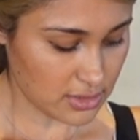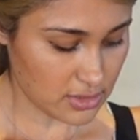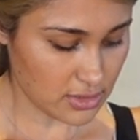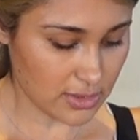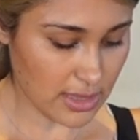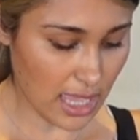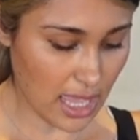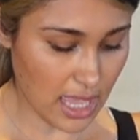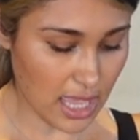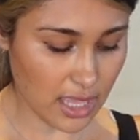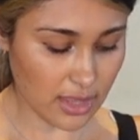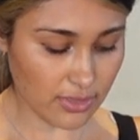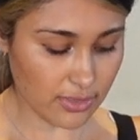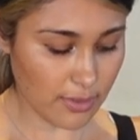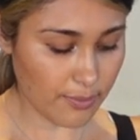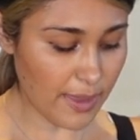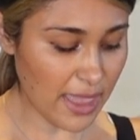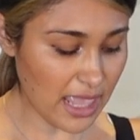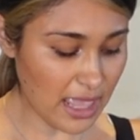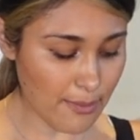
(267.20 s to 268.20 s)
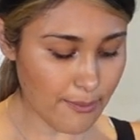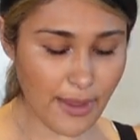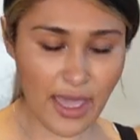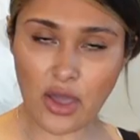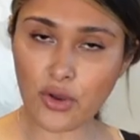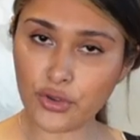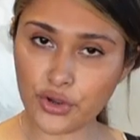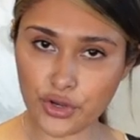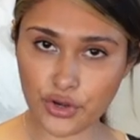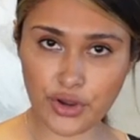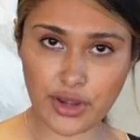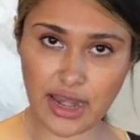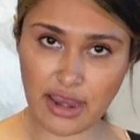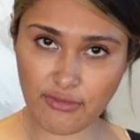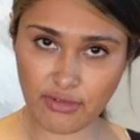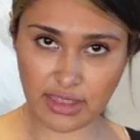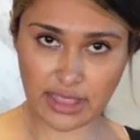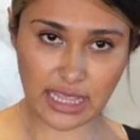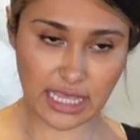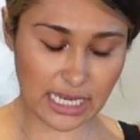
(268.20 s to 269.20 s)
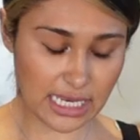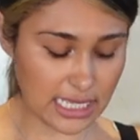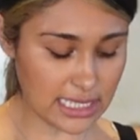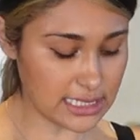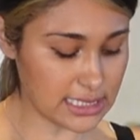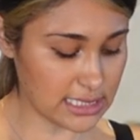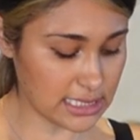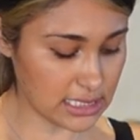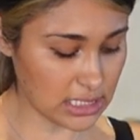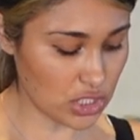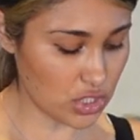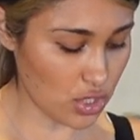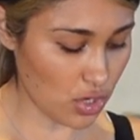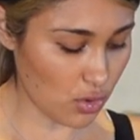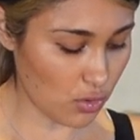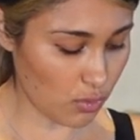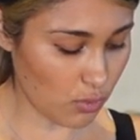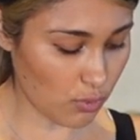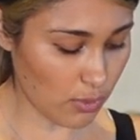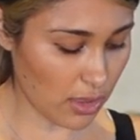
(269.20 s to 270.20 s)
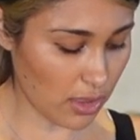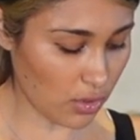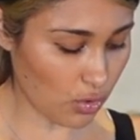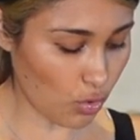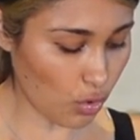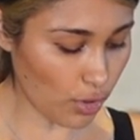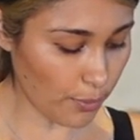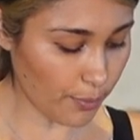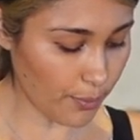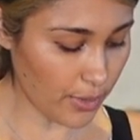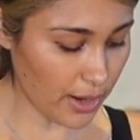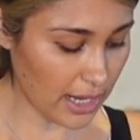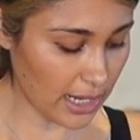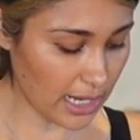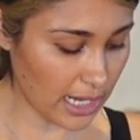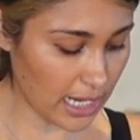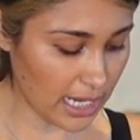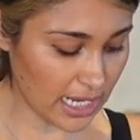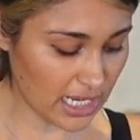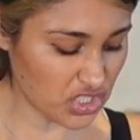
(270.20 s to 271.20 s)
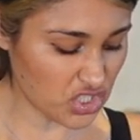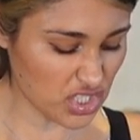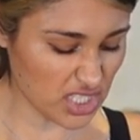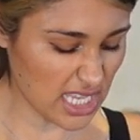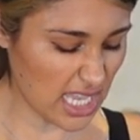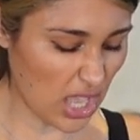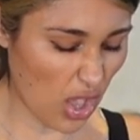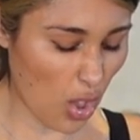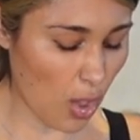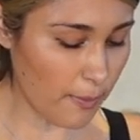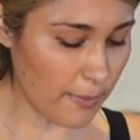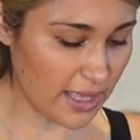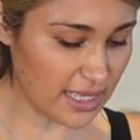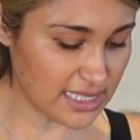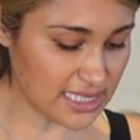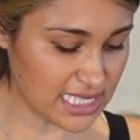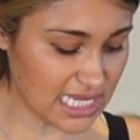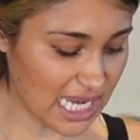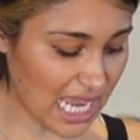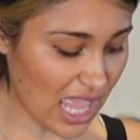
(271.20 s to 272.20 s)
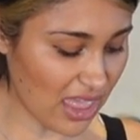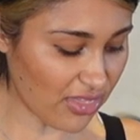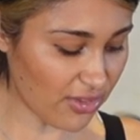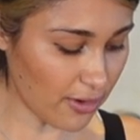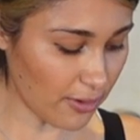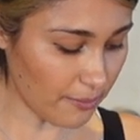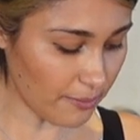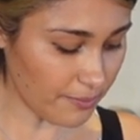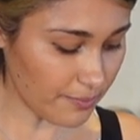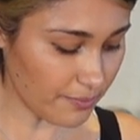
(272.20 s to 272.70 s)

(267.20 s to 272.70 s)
so that the baking powder and everything is, you know, well incorporated and just like all mixed together.